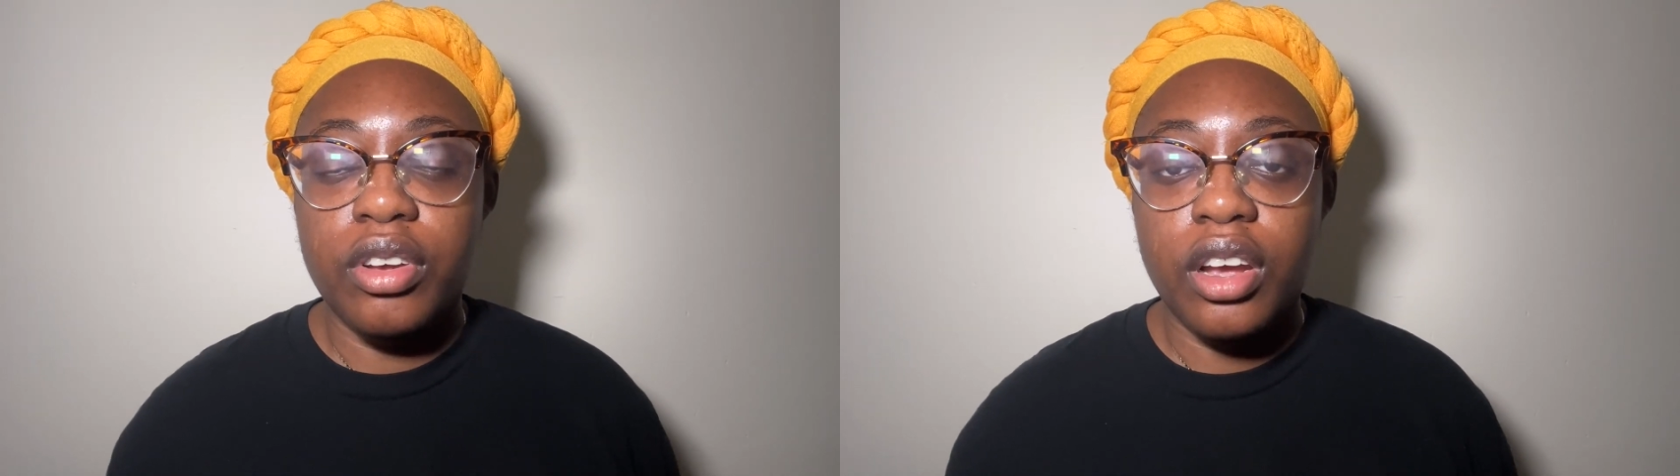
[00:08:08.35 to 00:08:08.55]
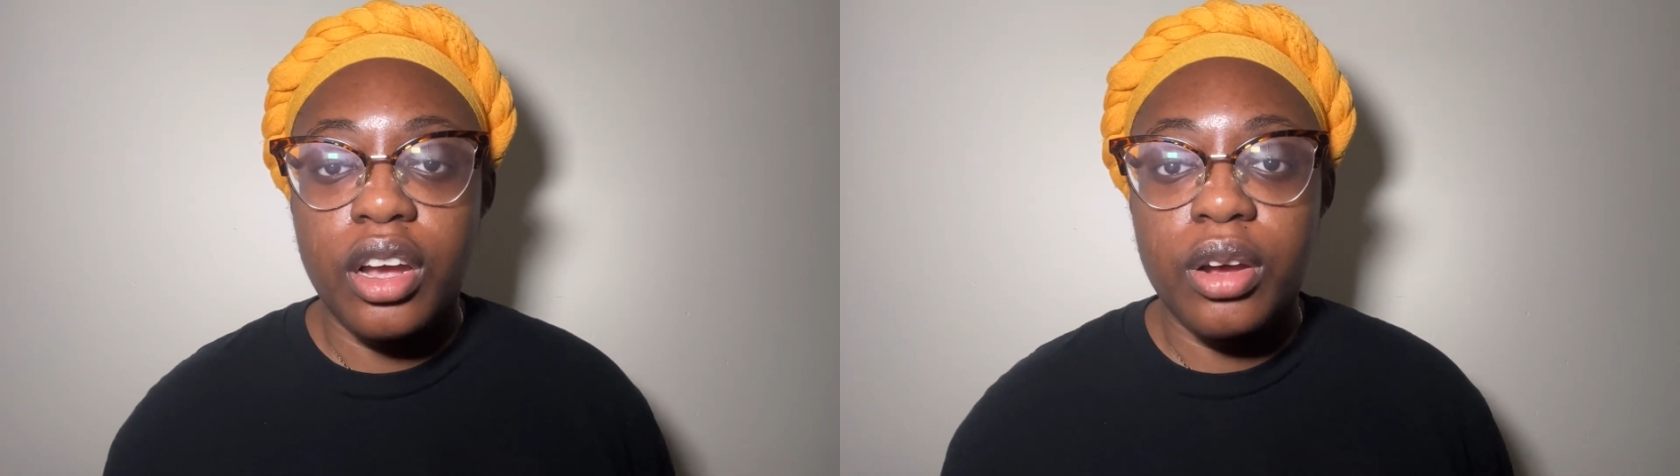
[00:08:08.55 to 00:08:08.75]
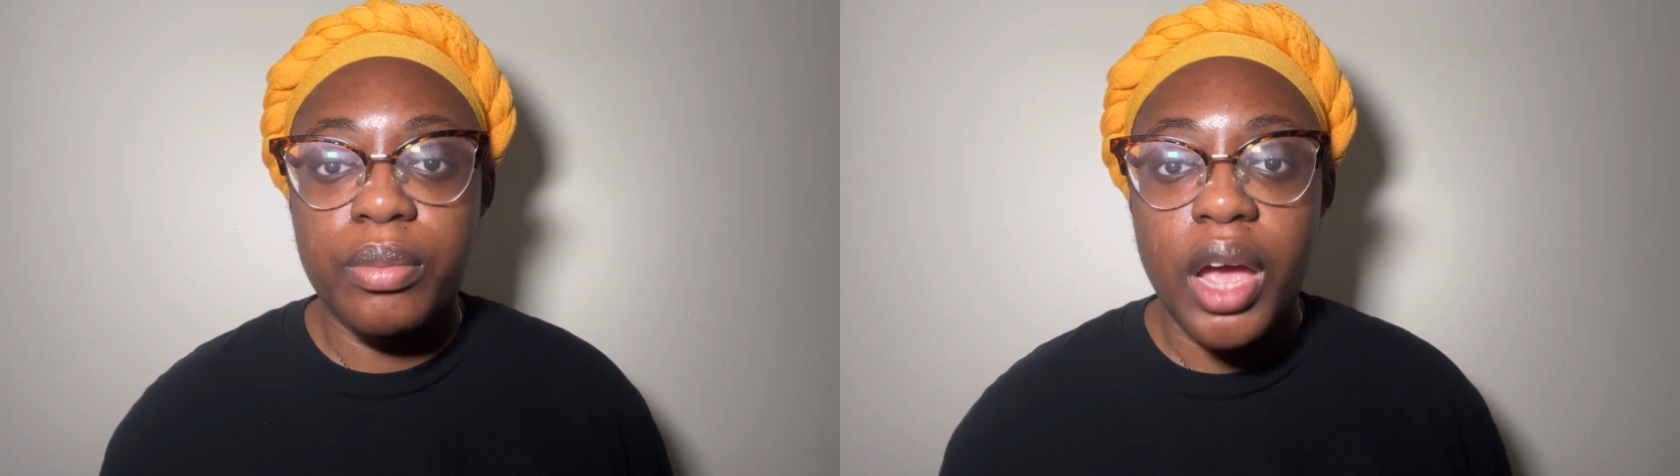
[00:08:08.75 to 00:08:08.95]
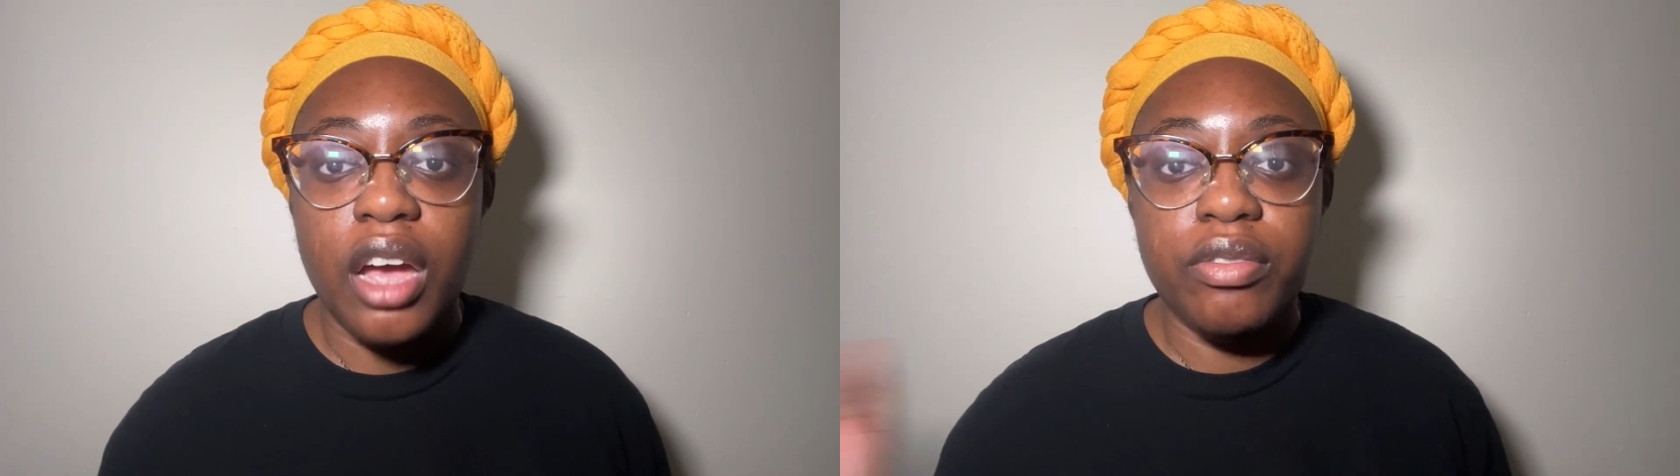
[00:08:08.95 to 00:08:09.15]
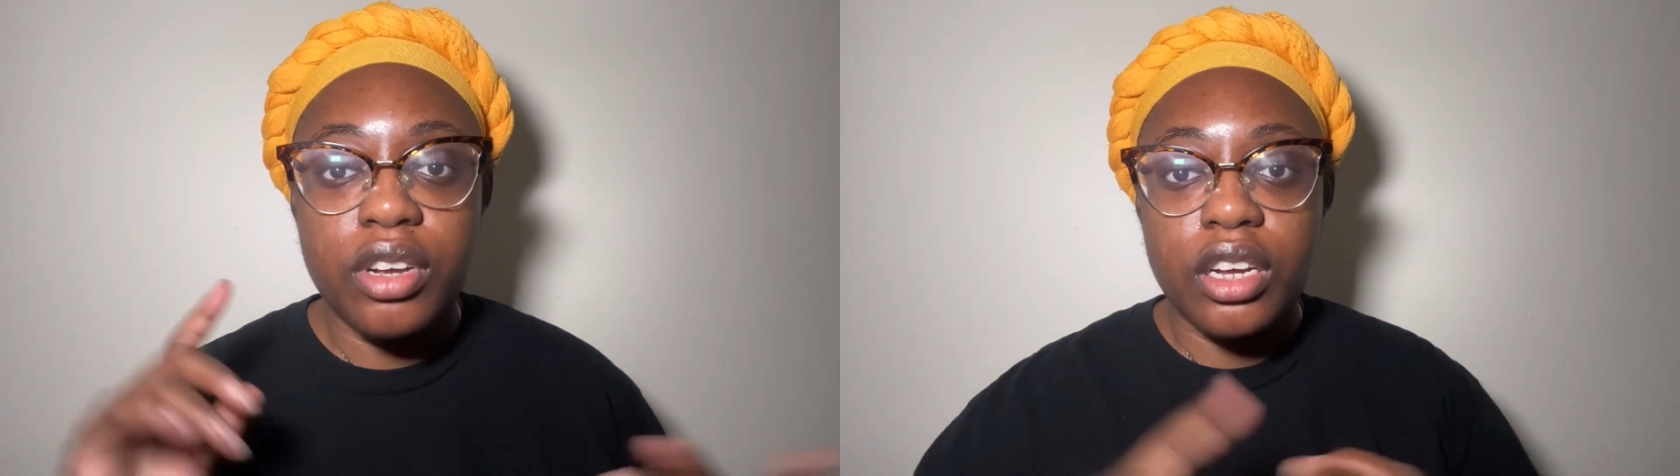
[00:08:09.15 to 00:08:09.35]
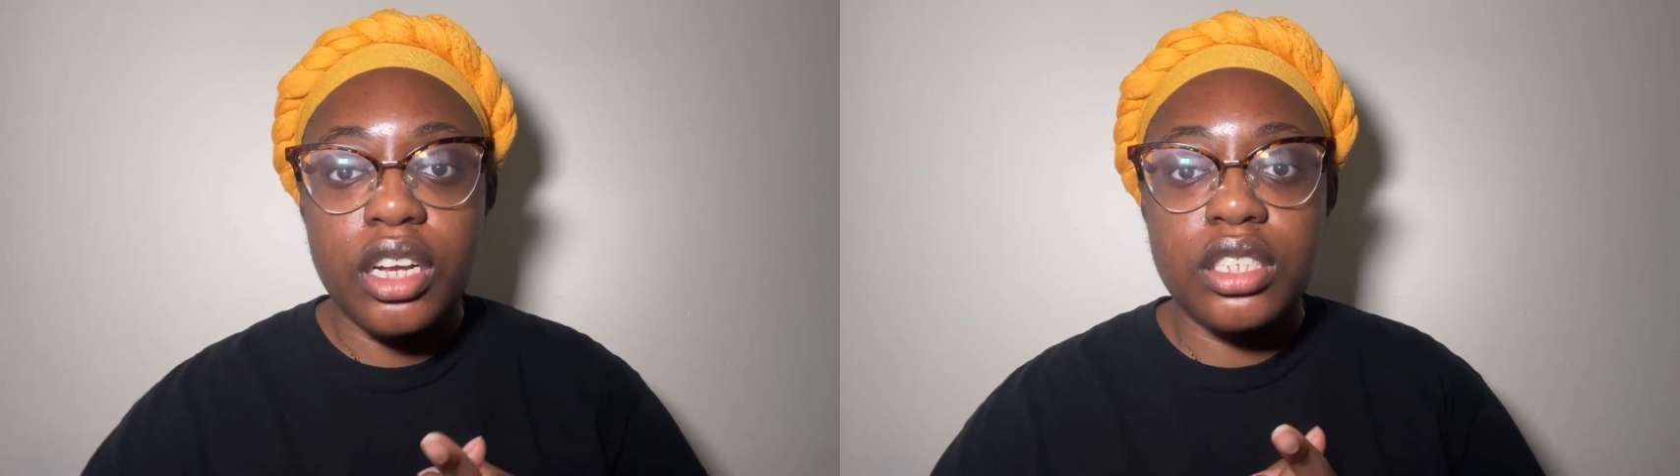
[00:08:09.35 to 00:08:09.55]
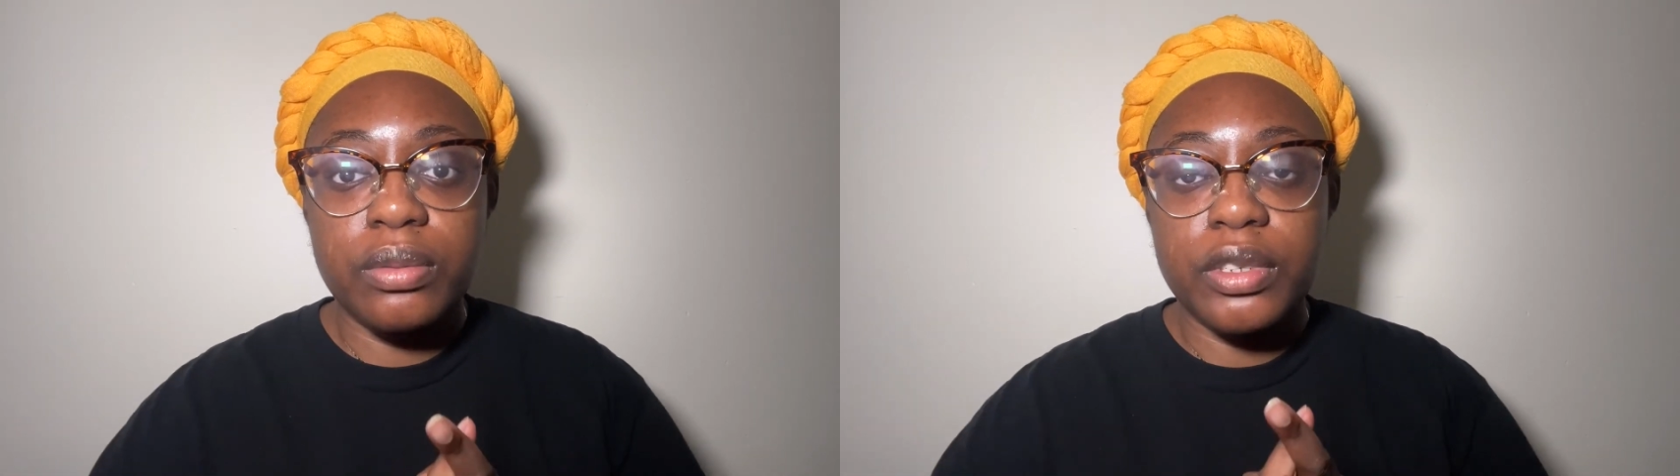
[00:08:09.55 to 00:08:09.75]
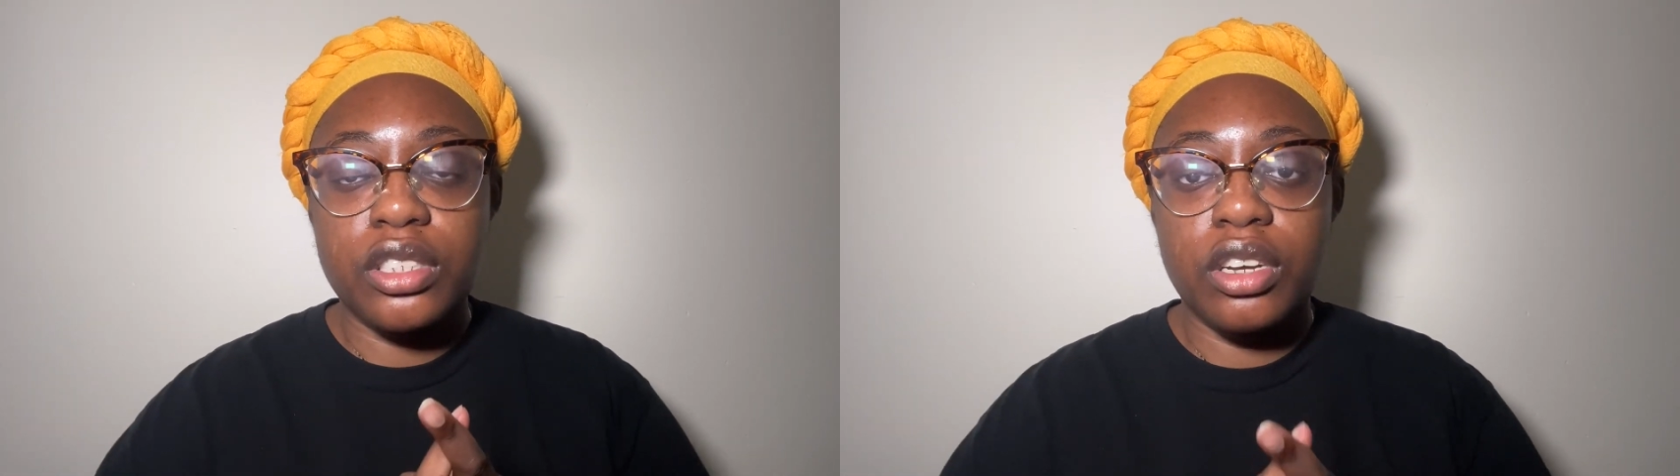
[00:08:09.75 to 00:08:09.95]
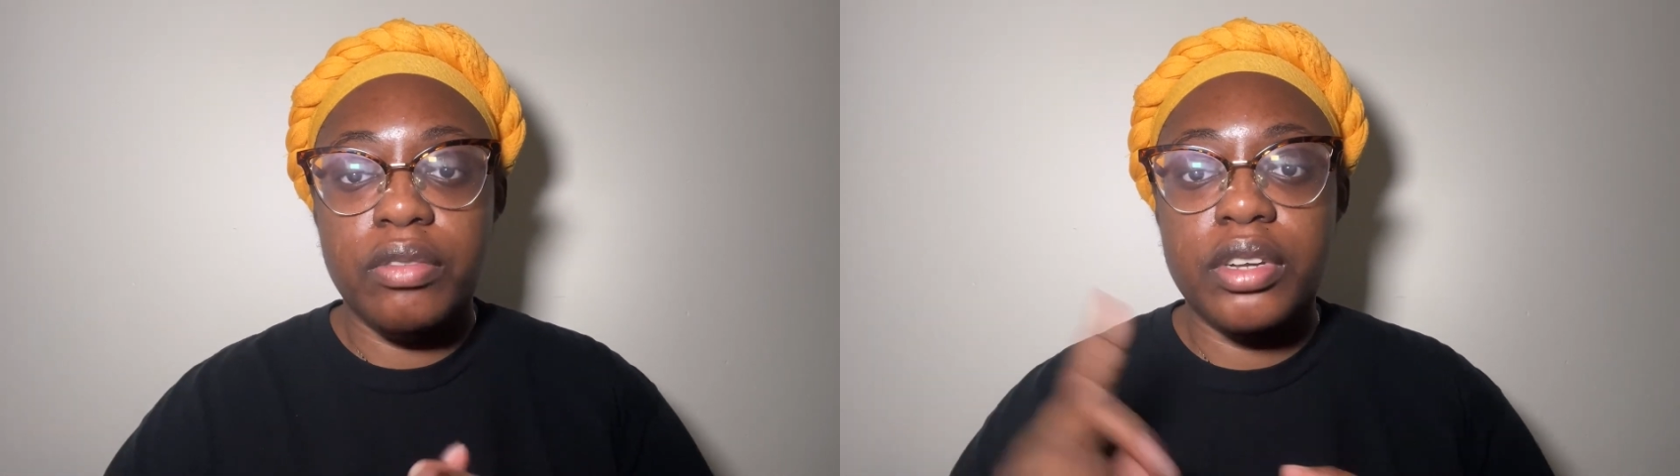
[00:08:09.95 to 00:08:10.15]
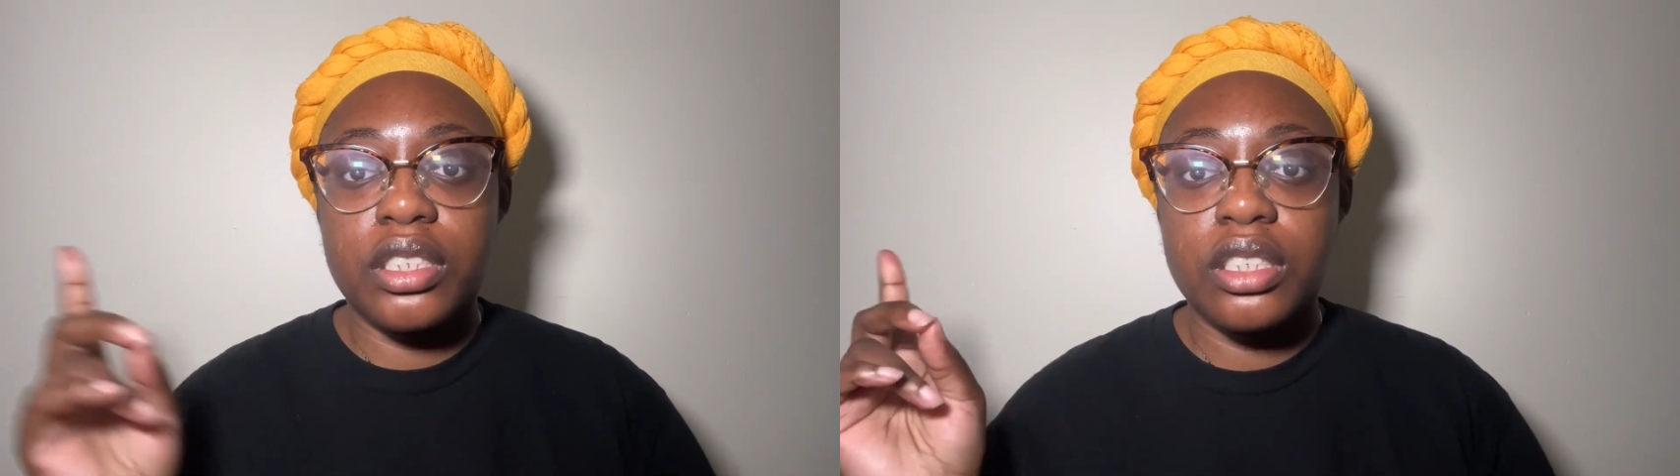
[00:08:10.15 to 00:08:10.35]
have good customer
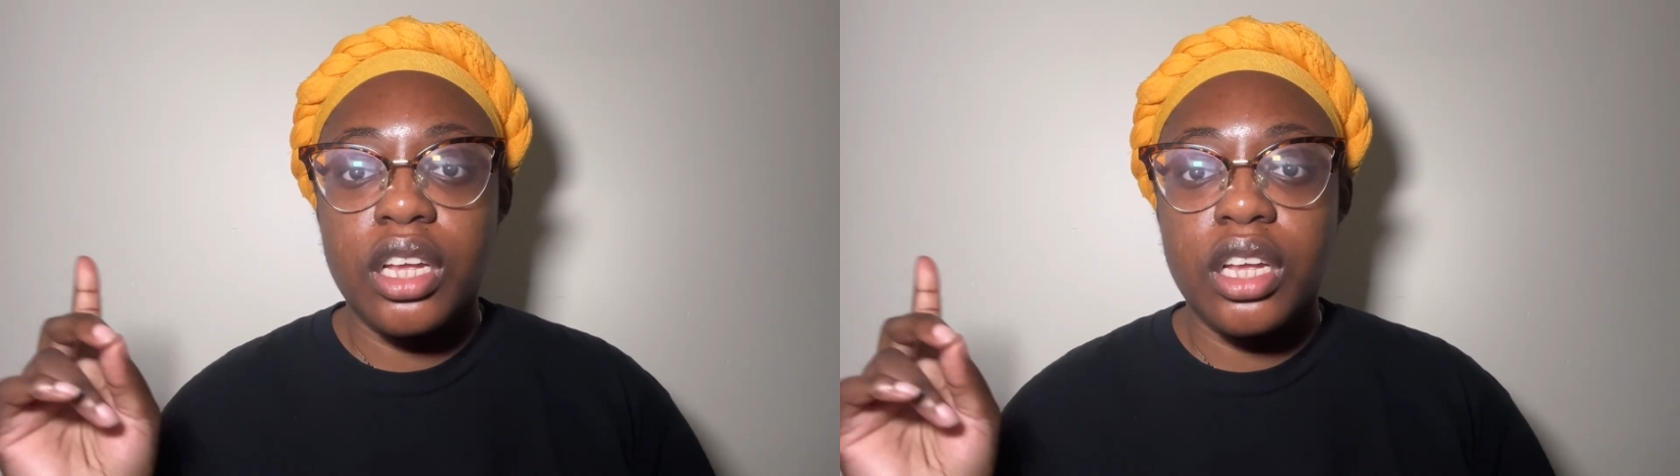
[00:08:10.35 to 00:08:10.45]
service